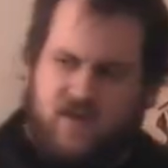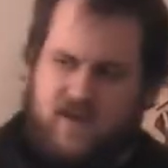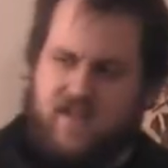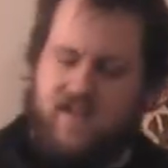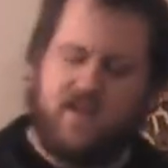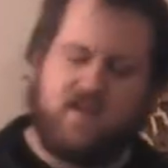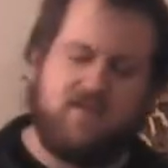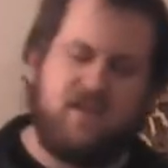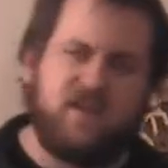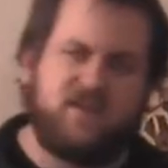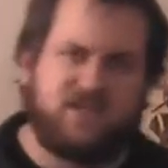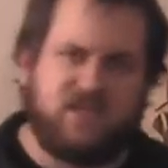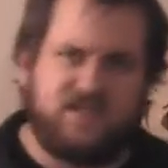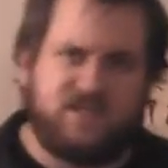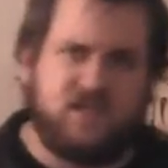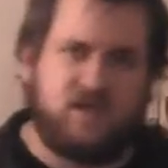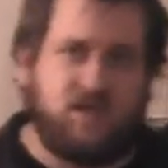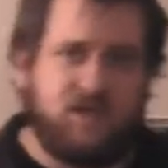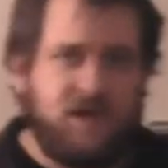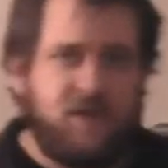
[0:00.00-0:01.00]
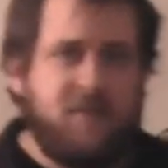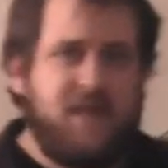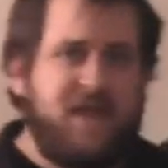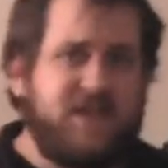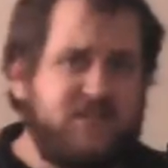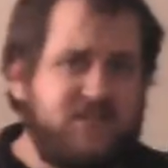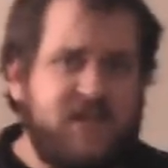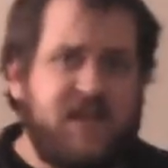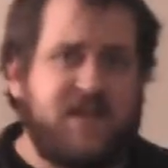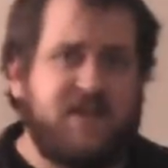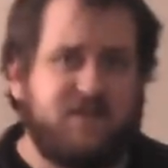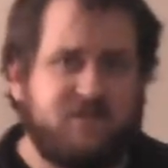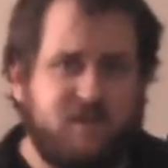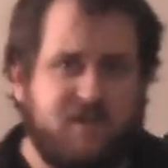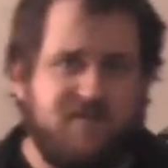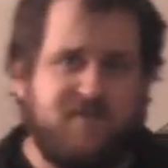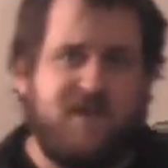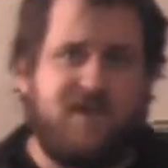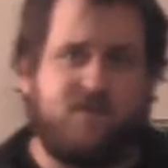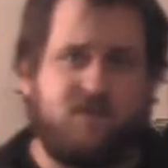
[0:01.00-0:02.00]
and I like Mage Knight solo. Now, Mage Knight is
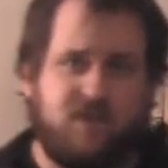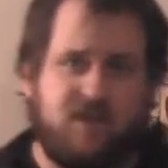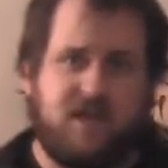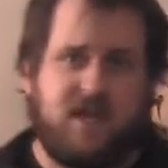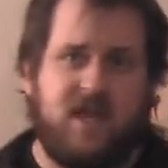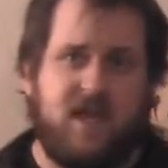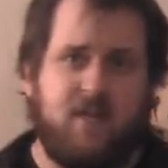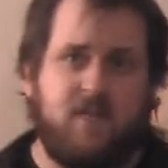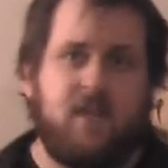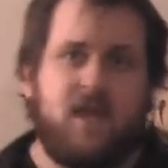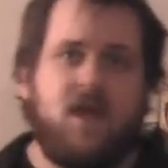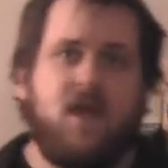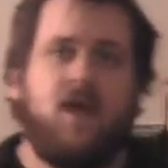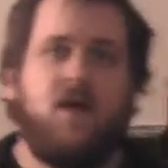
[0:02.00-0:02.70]
my favorite game,